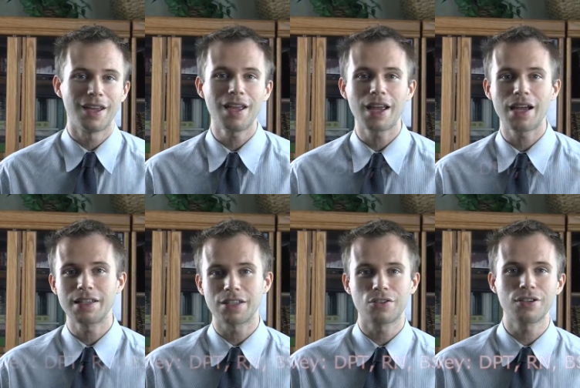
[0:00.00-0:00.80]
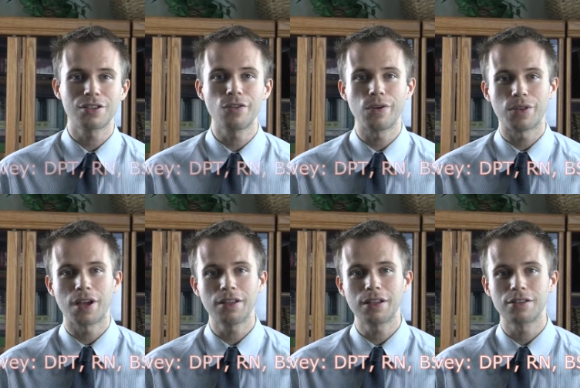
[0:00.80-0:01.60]
Hey guys, it's Chris Sovey with
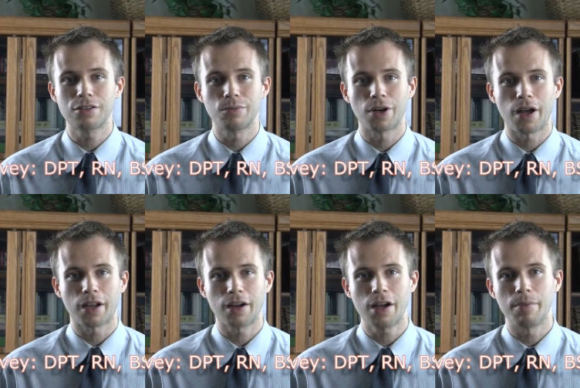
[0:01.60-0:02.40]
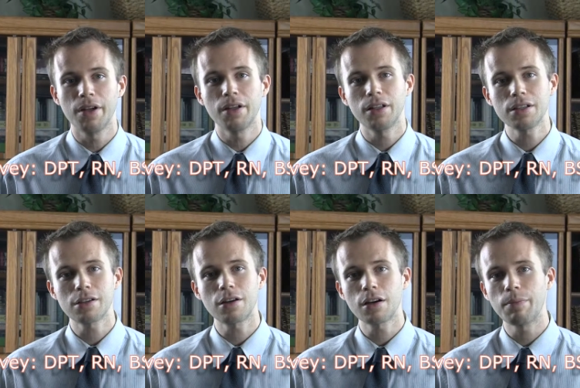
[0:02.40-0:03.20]
HealthyConsumer.com. Let's
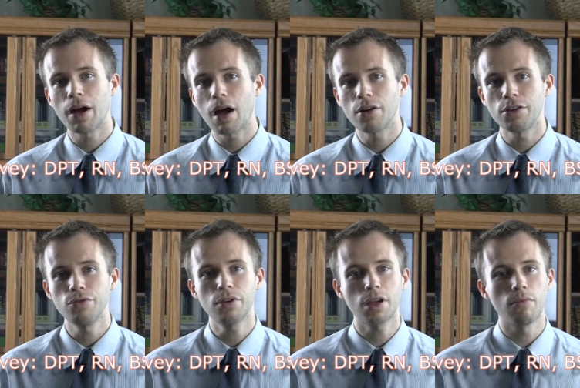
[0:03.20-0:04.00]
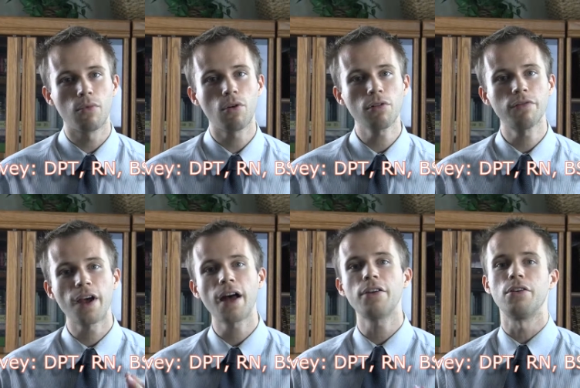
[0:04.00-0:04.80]
talk about how you can get more
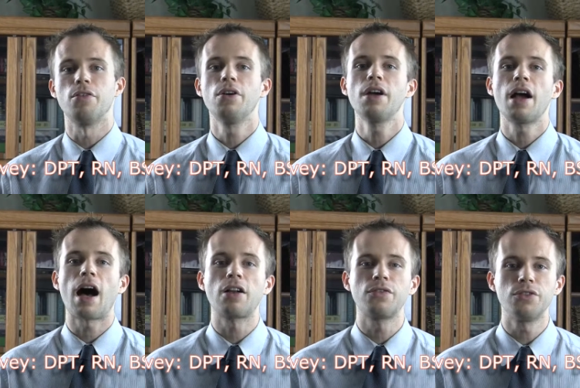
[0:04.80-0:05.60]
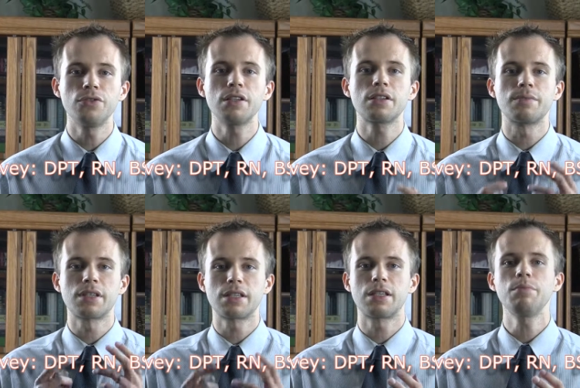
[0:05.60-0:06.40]
value out of using some
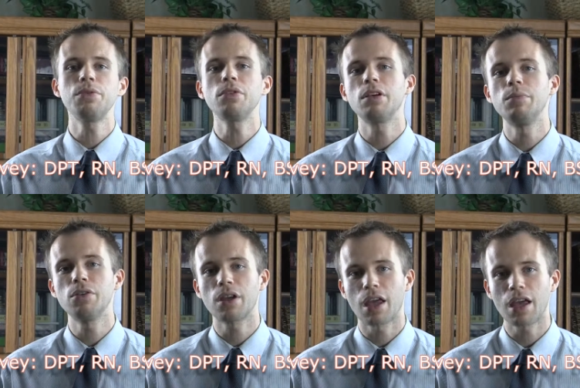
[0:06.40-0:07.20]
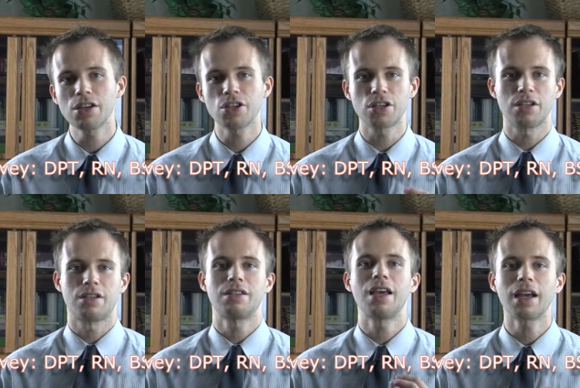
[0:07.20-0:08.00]
simple communication
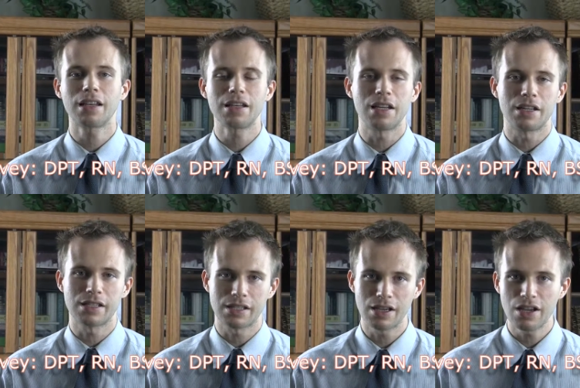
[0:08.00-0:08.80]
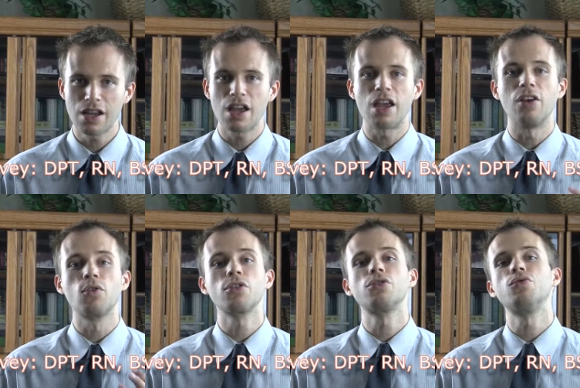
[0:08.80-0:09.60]
techniques in
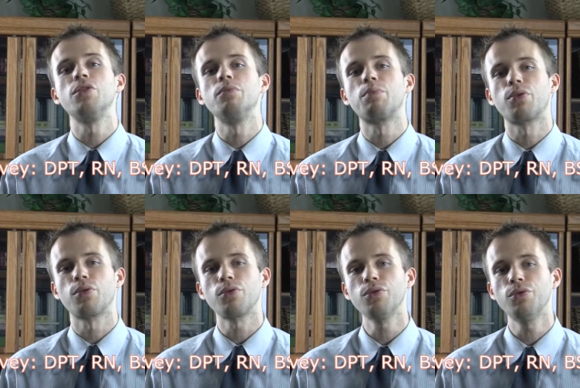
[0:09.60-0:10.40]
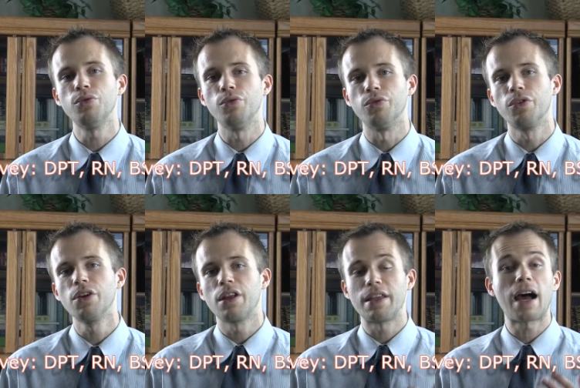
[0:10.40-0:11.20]
order to improve
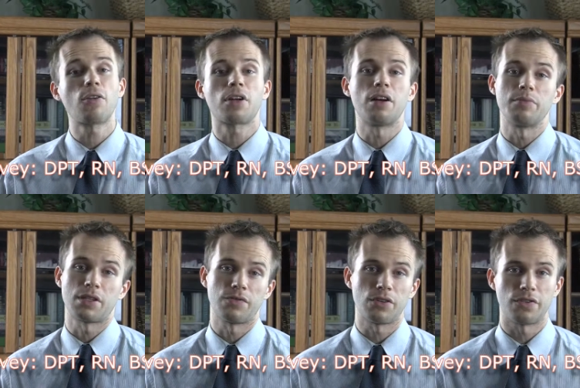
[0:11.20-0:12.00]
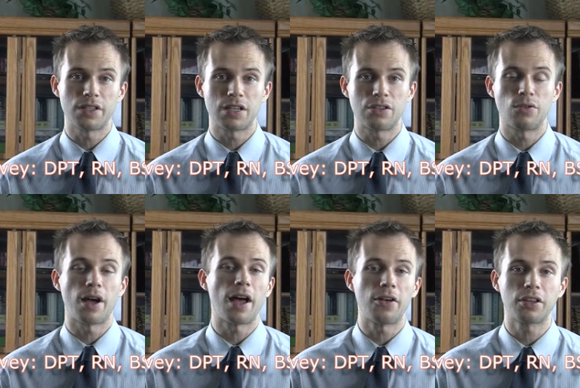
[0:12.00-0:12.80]
the outcomes of your visit to a
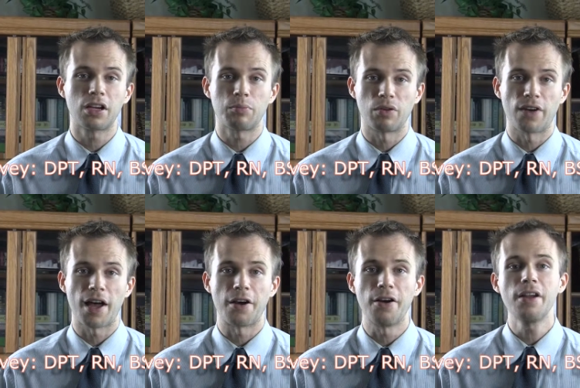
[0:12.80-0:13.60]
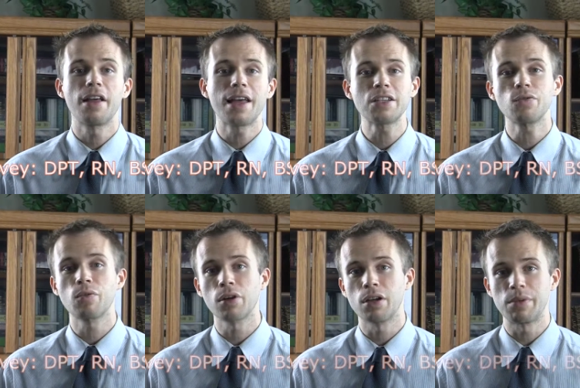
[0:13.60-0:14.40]
healthcare provider. That's what
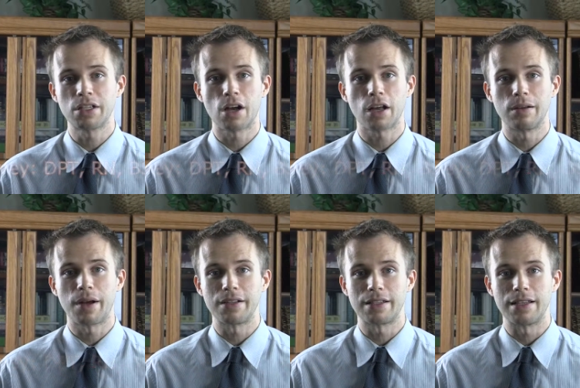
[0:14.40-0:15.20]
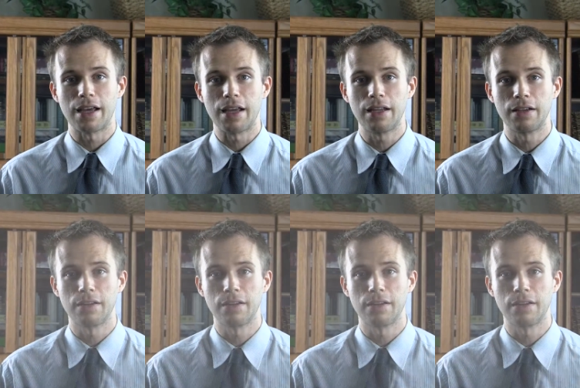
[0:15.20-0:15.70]
we're going to be talking about today.